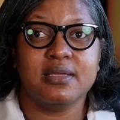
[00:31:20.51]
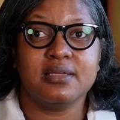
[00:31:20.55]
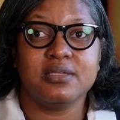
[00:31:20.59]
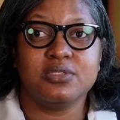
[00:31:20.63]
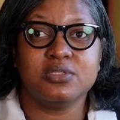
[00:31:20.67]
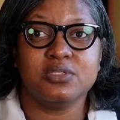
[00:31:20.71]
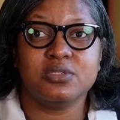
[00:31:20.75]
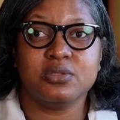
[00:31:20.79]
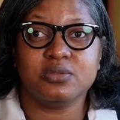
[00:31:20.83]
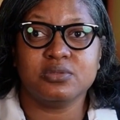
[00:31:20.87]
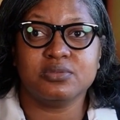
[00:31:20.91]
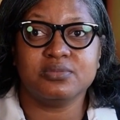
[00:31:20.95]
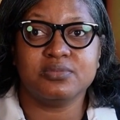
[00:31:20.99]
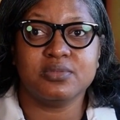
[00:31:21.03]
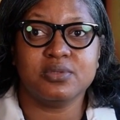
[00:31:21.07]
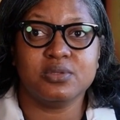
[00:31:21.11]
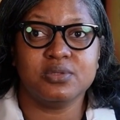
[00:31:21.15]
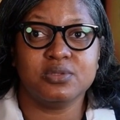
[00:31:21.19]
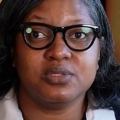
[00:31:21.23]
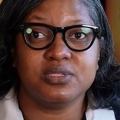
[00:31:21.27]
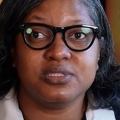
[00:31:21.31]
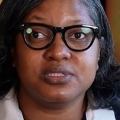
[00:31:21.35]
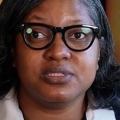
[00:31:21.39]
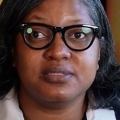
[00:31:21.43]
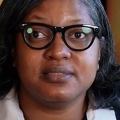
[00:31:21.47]
2,
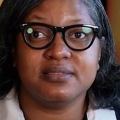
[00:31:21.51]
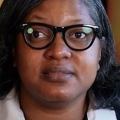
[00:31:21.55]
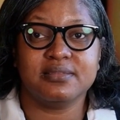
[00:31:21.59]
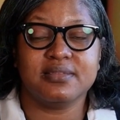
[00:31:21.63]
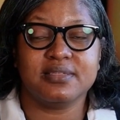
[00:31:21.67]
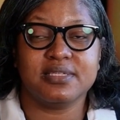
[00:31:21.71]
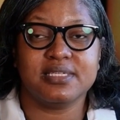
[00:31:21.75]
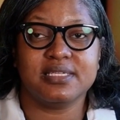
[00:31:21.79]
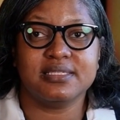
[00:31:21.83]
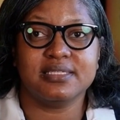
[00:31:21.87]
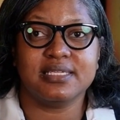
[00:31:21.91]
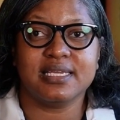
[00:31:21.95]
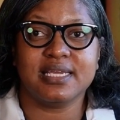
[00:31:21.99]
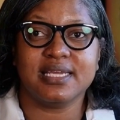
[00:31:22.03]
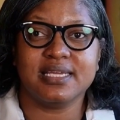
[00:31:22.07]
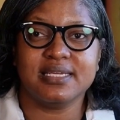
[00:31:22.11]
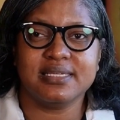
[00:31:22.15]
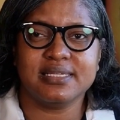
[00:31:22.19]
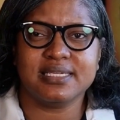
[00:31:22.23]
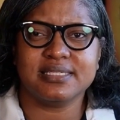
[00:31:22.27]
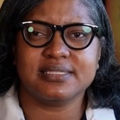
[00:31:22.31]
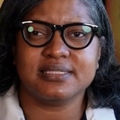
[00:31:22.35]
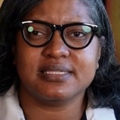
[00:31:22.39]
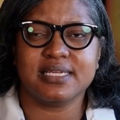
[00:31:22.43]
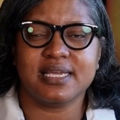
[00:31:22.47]
4, 6, 8.
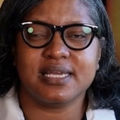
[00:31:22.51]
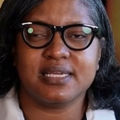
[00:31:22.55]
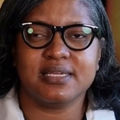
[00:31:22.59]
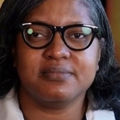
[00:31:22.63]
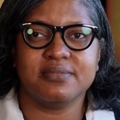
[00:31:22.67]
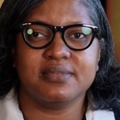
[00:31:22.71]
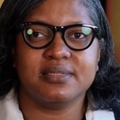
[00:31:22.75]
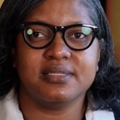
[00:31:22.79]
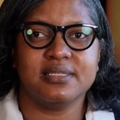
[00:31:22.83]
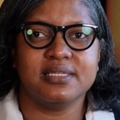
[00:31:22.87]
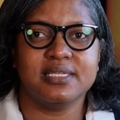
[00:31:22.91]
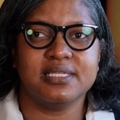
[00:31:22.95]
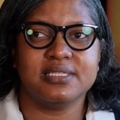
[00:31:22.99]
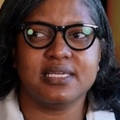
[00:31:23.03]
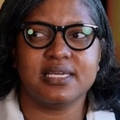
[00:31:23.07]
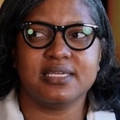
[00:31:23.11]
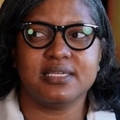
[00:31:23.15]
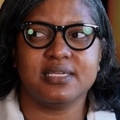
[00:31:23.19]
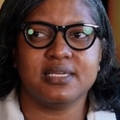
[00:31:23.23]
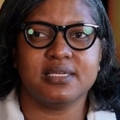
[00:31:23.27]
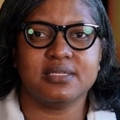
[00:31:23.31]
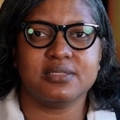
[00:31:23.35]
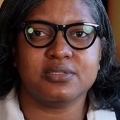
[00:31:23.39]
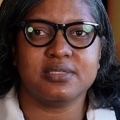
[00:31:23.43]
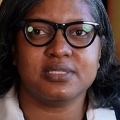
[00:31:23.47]
That's not even, that's like
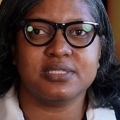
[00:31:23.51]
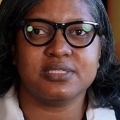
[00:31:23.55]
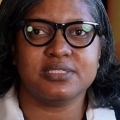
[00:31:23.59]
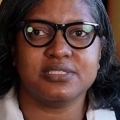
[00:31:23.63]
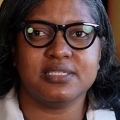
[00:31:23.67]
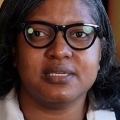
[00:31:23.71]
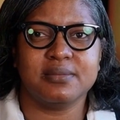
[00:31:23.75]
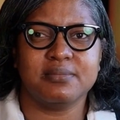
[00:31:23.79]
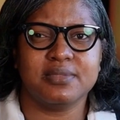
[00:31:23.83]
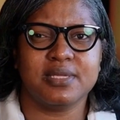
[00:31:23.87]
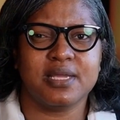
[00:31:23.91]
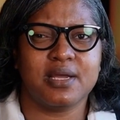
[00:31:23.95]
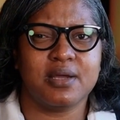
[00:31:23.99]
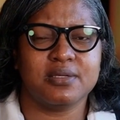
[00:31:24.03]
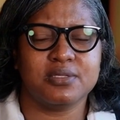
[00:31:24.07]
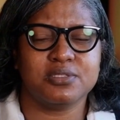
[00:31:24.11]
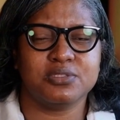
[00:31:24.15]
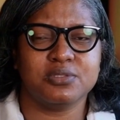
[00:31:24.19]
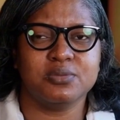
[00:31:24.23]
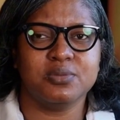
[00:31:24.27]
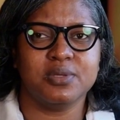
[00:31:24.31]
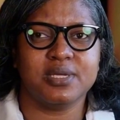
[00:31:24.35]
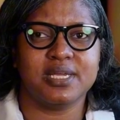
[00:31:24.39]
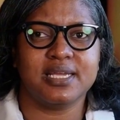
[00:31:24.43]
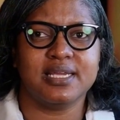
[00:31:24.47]
$100 and something dollars
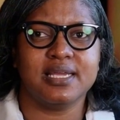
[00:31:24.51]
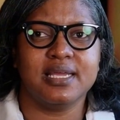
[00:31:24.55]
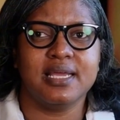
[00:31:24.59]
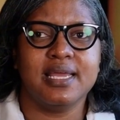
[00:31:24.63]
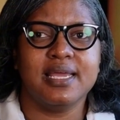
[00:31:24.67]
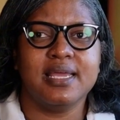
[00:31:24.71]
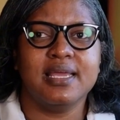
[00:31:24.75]
a week.